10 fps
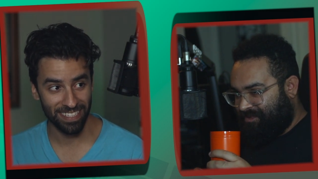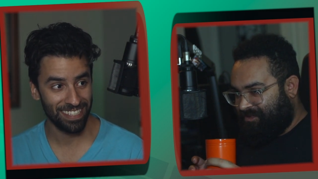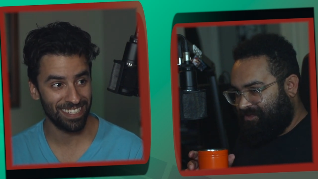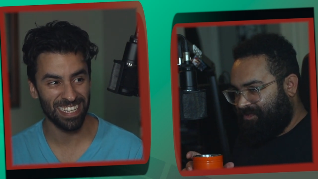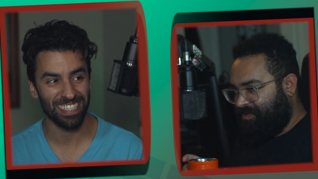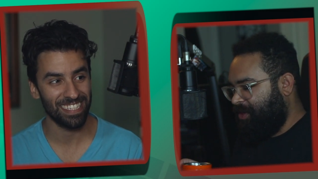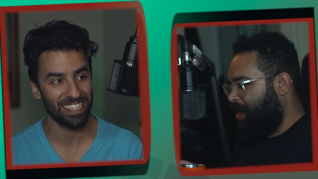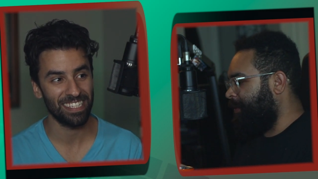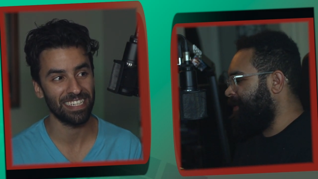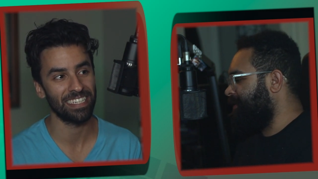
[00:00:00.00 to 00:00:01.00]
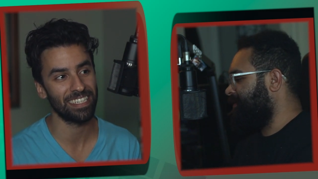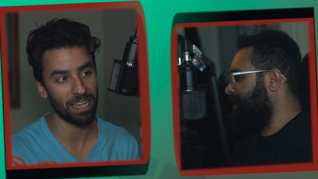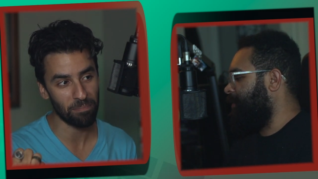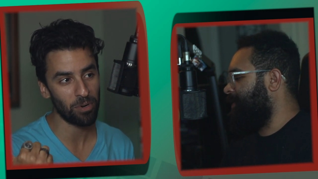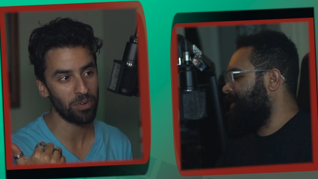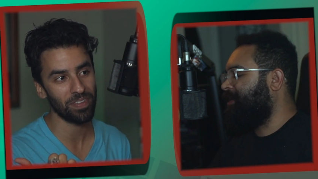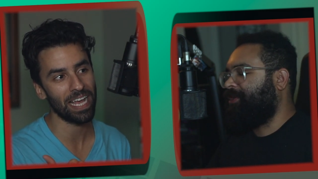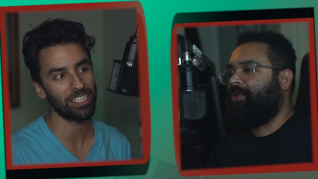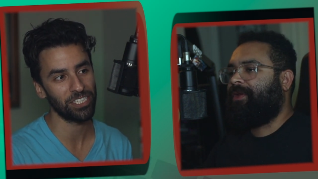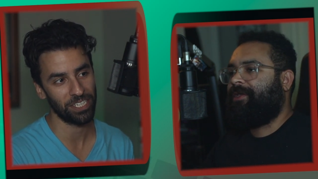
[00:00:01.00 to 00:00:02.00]
Speaker 1: since Are we December are we
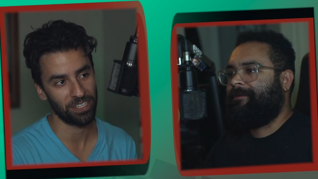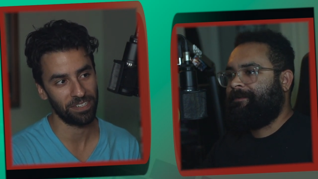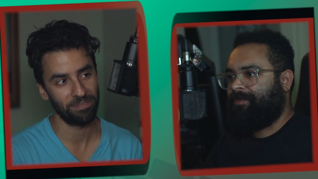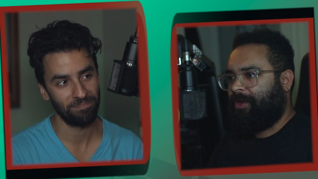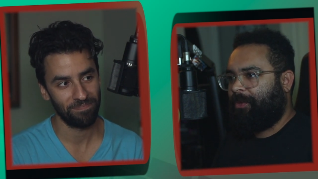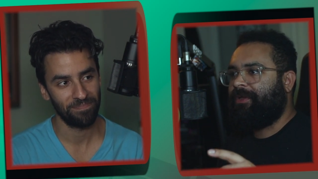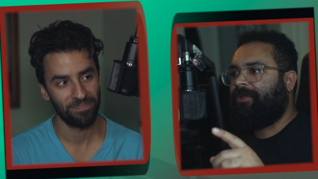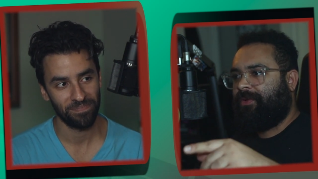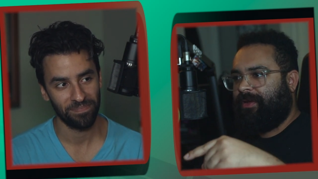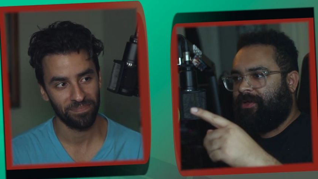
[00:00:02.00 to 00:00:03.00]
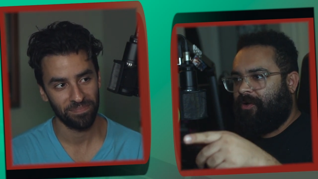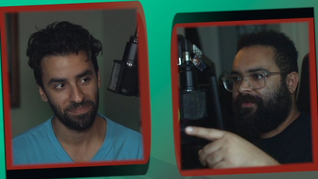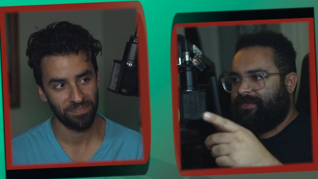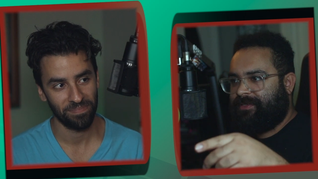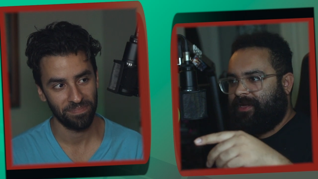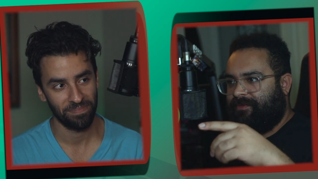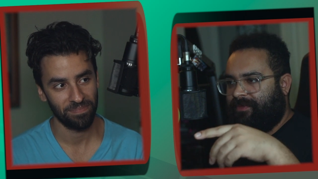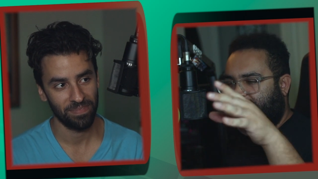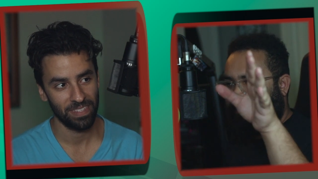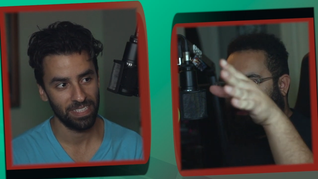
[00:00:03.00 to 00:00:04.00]
including
Speaker 2: are we including COVID
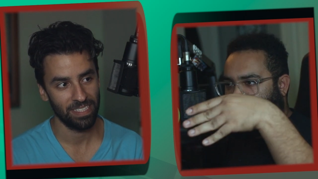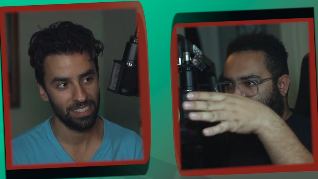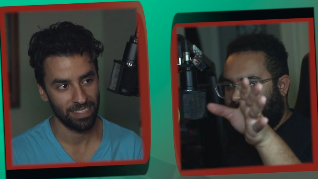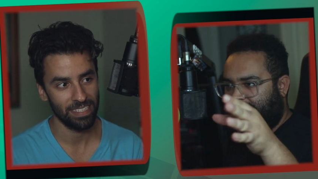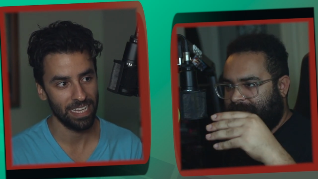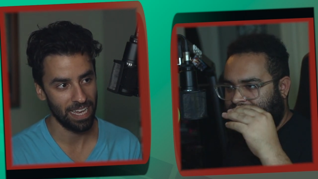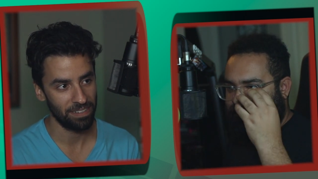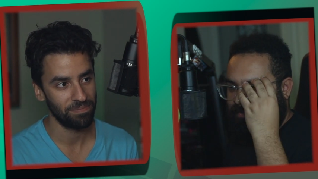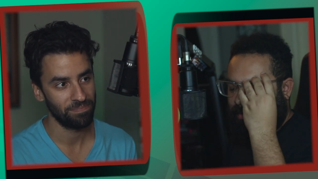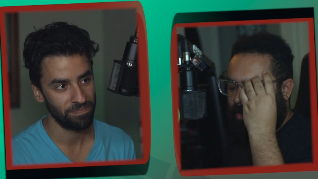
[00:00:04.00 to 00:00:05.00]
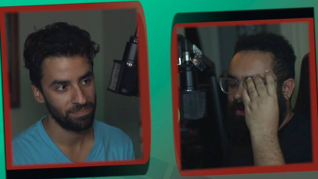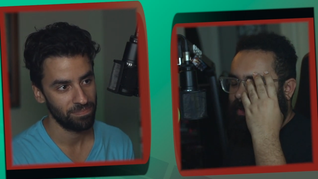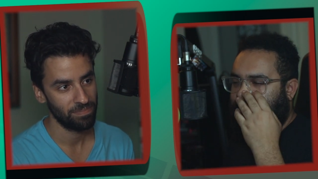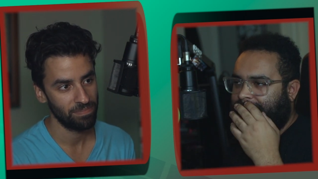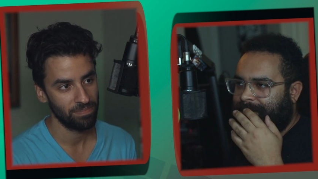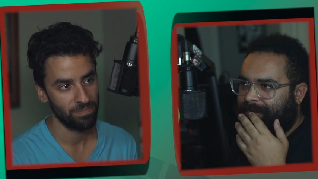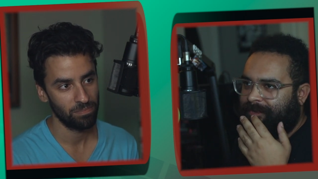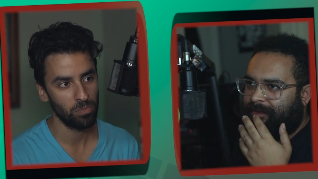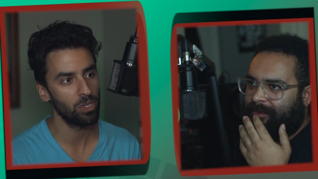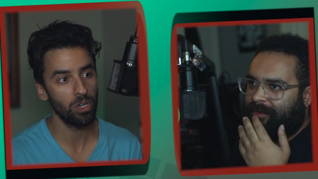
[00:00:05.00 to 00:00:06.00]
stuff like that year? Yeah. Okay.
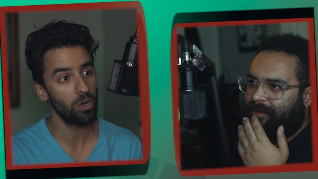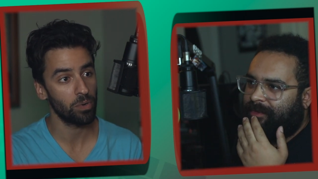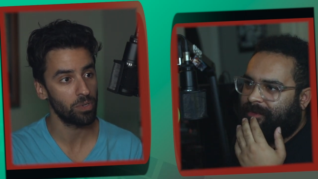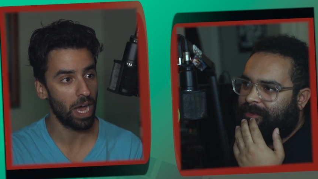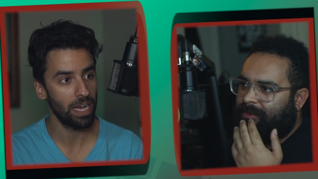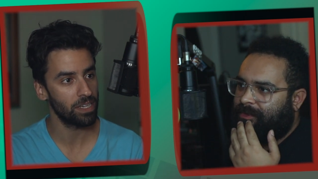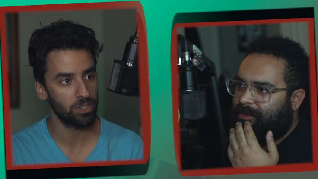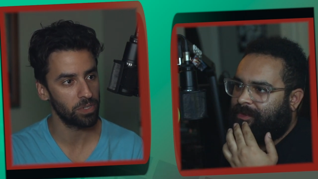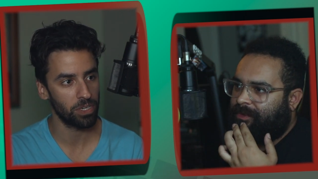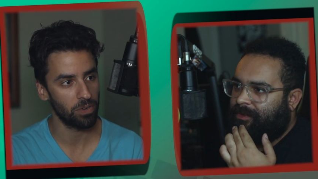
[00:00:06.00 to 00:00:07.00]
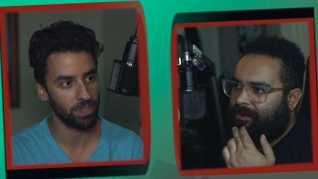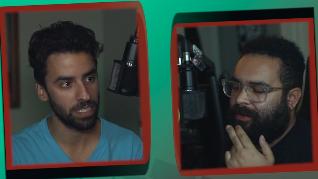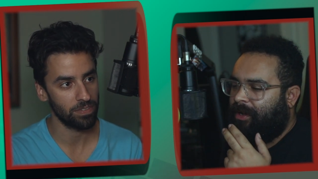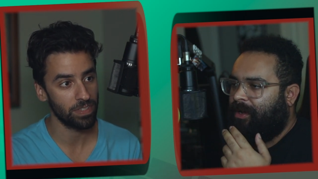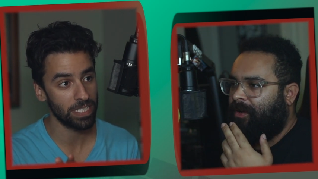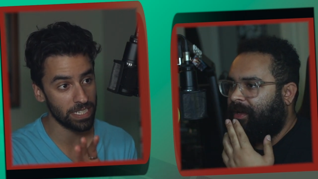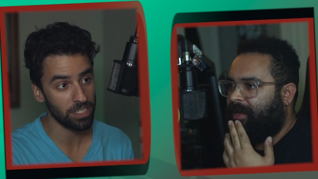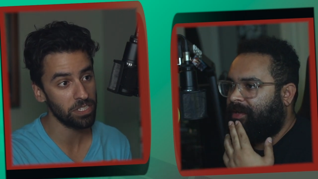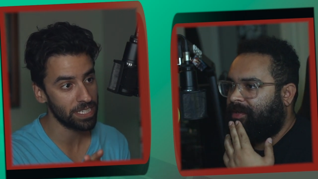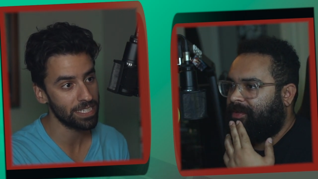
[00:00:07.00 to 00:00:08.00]
Speaker 1: Well, no, not including COVID stuff. Oh, this okay. is
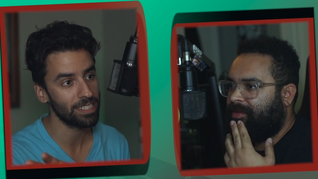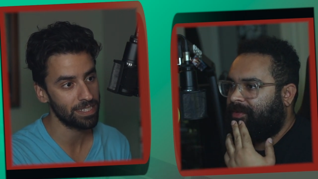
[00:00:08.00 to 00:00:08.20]
literally since